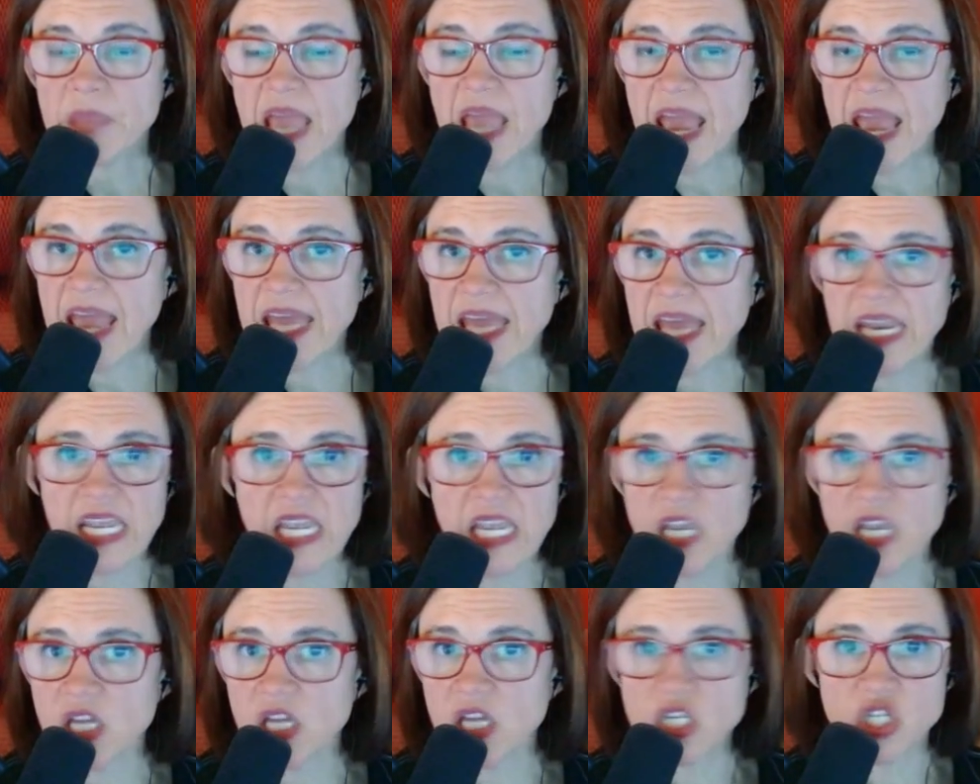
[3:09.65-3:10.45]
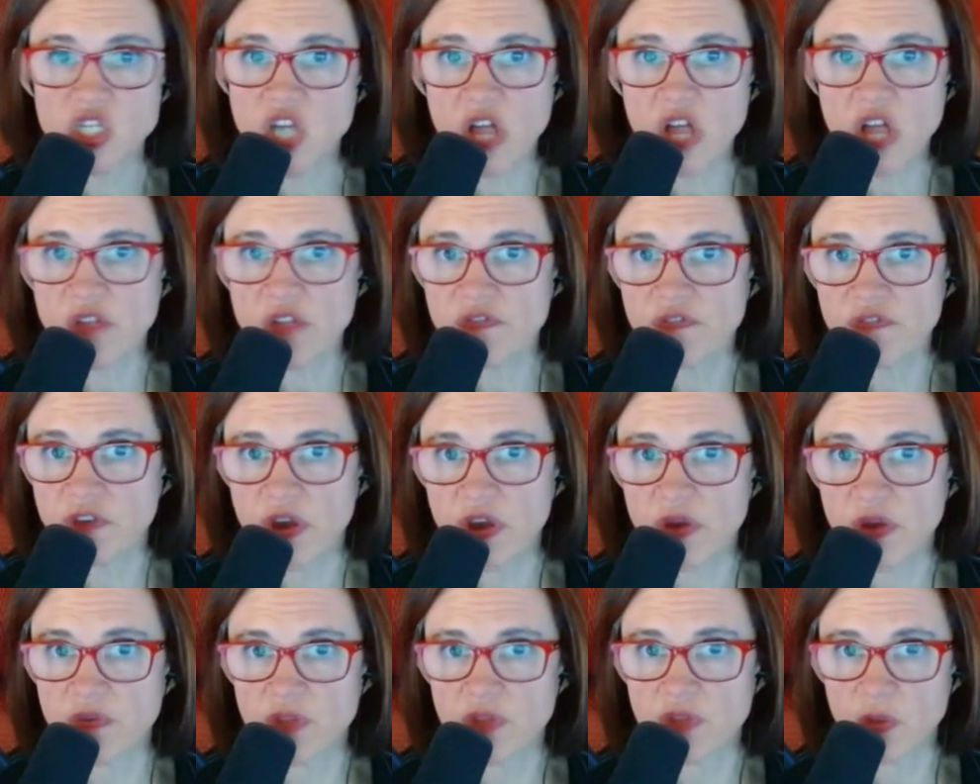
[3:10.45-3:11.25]
any cell
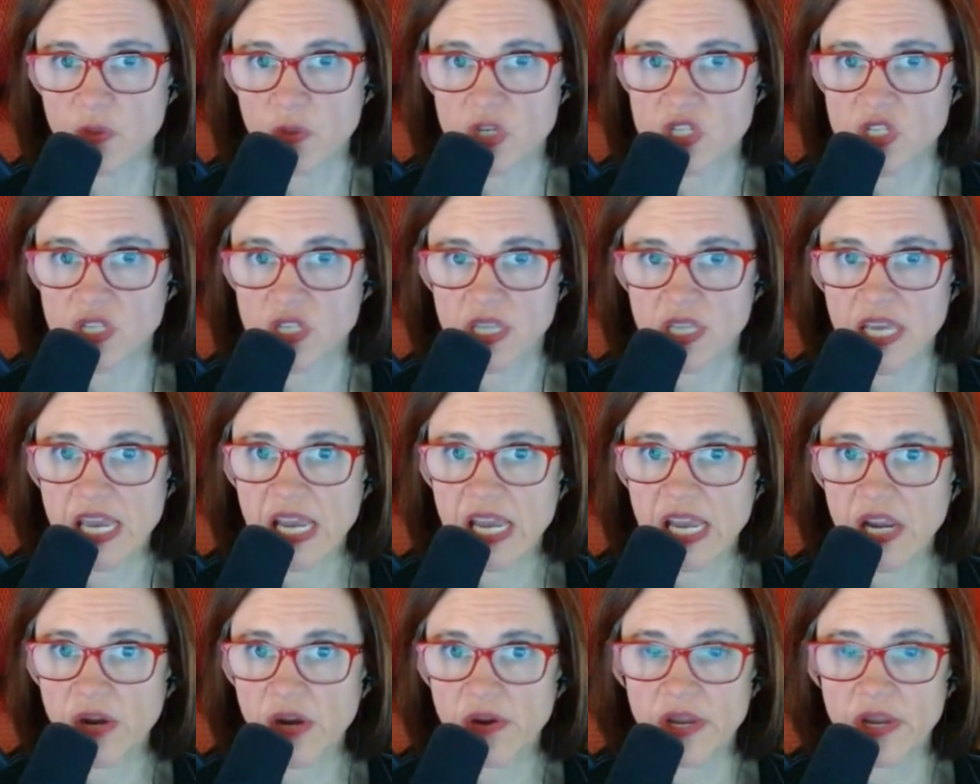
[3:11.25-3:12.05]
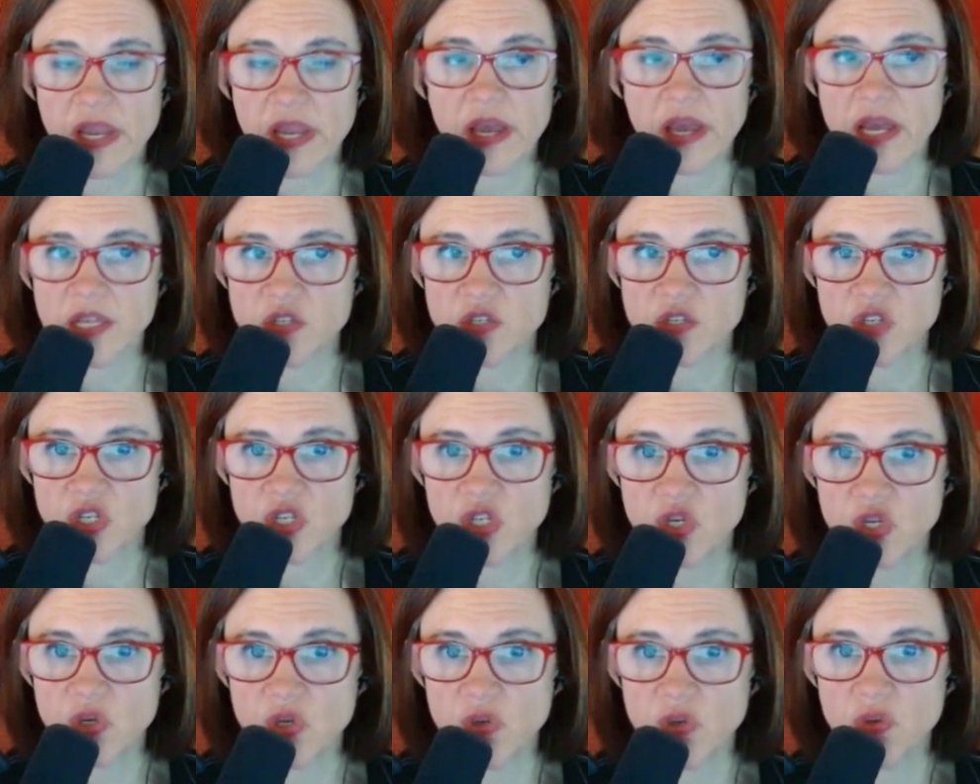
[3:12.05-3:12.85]
phone that was in the area and to
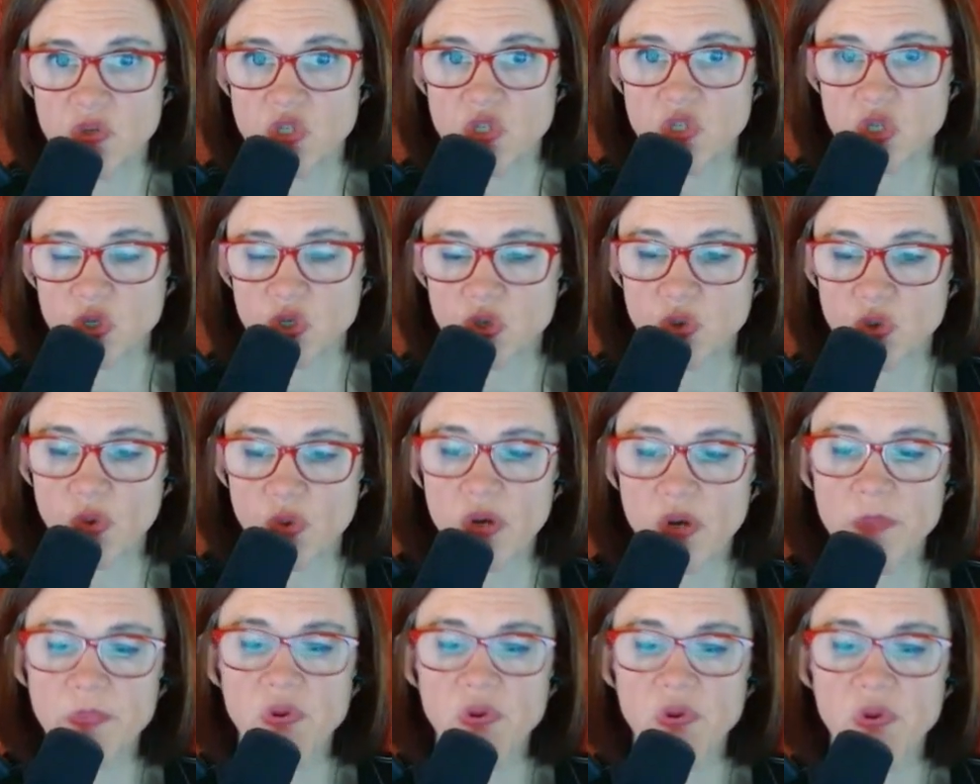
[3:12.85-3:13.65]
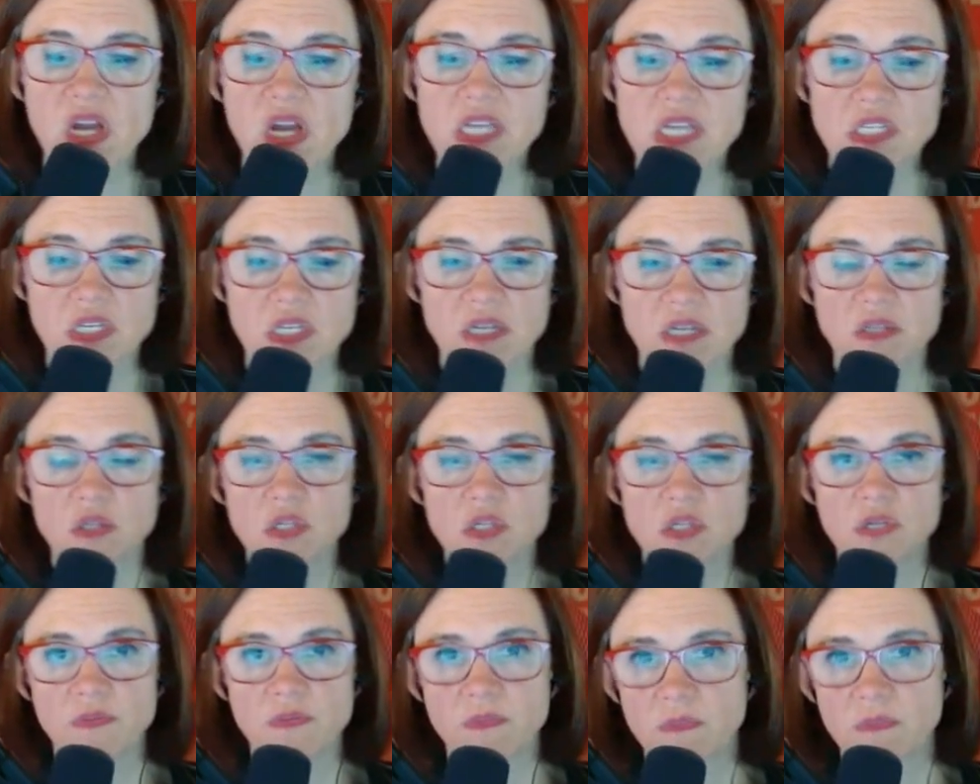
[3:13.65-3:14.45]
use your
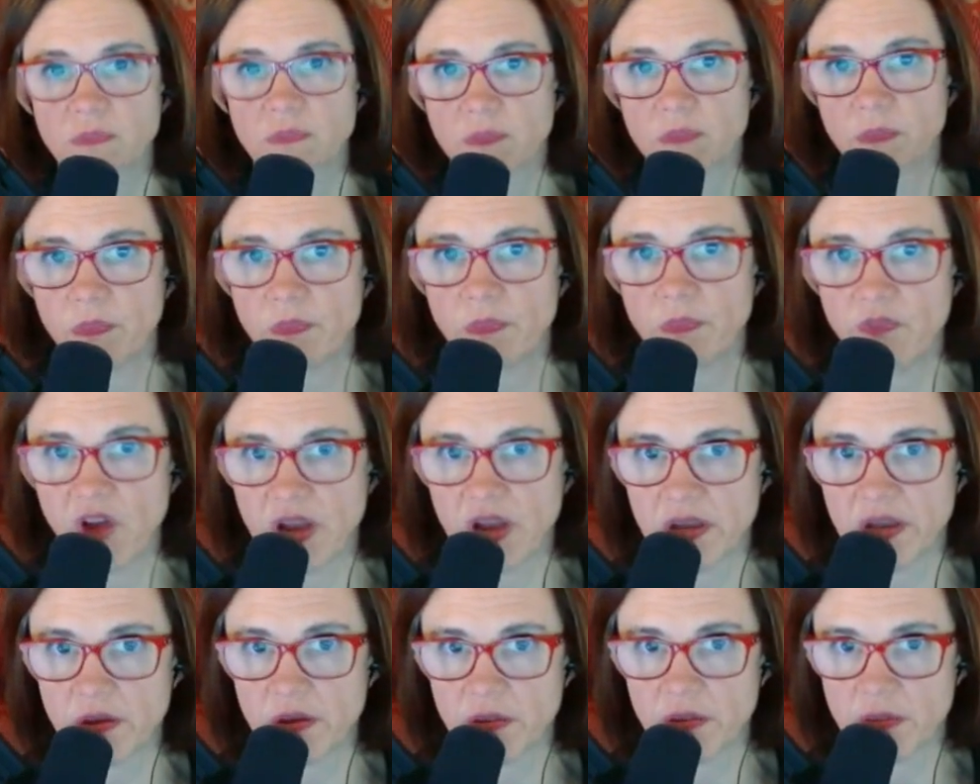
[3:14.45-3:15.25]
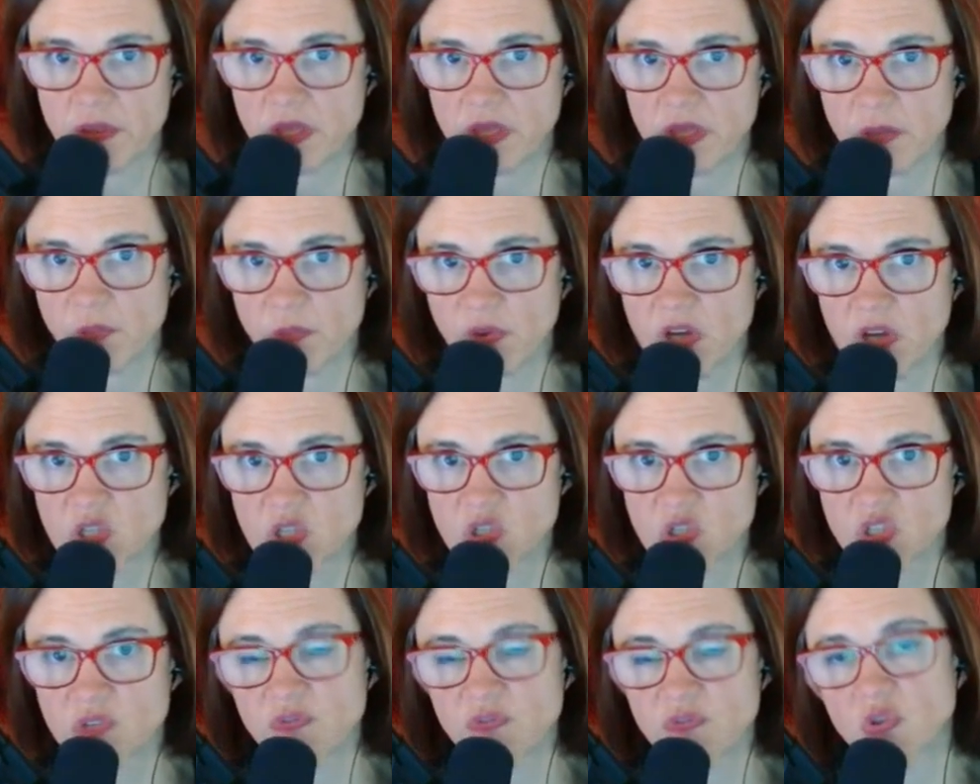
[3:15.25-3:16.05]
presence via the
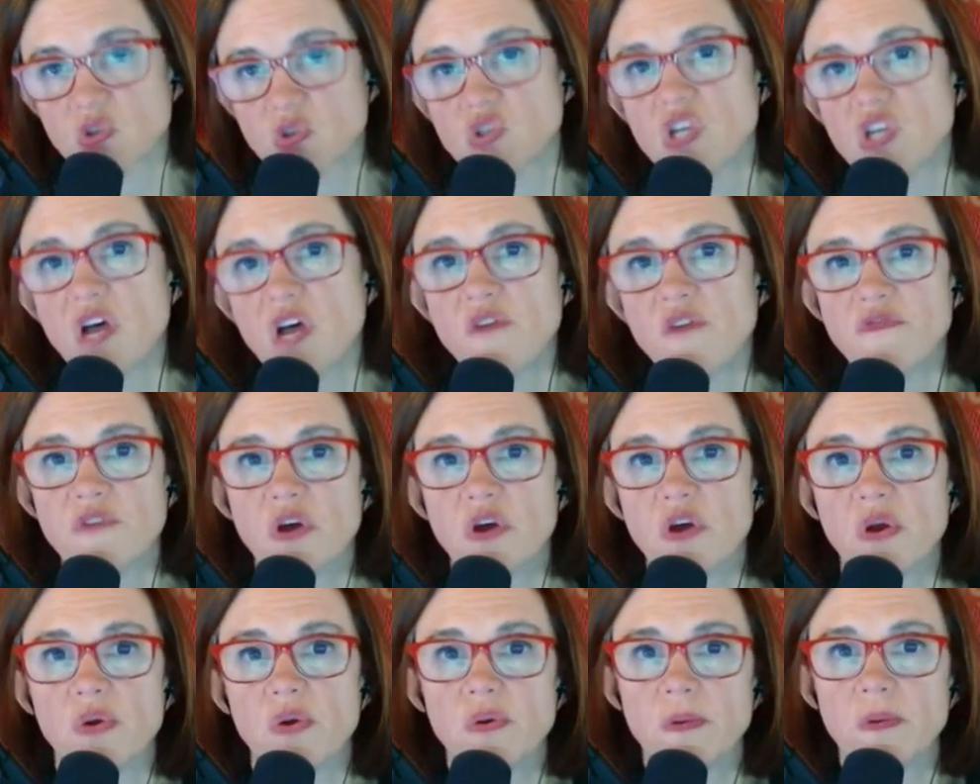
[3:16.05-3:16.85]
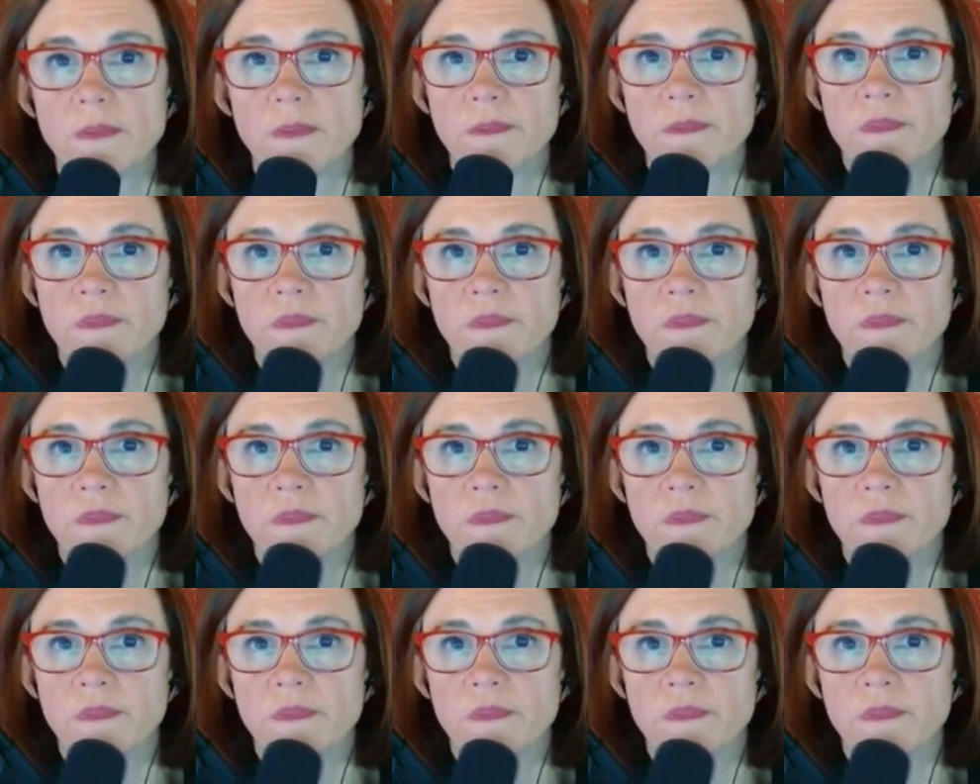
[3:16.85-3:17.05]
presence of your cell phone